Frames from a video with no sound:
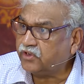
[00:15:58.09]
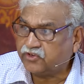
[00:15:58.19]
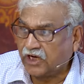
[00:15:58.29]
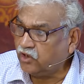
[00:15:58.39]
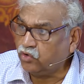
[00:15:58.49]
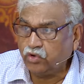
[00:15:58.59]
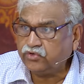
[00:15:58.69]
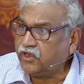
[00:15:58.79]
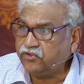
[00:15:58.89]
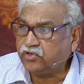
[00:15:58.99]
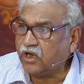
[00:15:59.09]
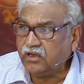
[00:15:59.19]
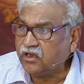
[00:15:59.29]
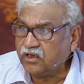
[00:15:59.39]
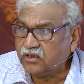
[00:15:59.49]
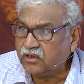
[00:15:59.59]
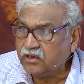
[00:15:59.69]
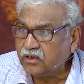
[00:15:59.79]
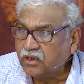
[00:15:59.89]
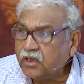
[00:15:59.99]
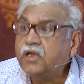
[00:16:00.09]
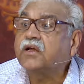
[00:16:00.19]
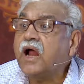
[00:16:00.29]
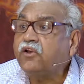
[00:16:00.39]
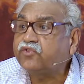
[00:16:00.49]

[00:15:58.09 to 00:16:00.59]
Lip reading: a child knows he is hungry. He can't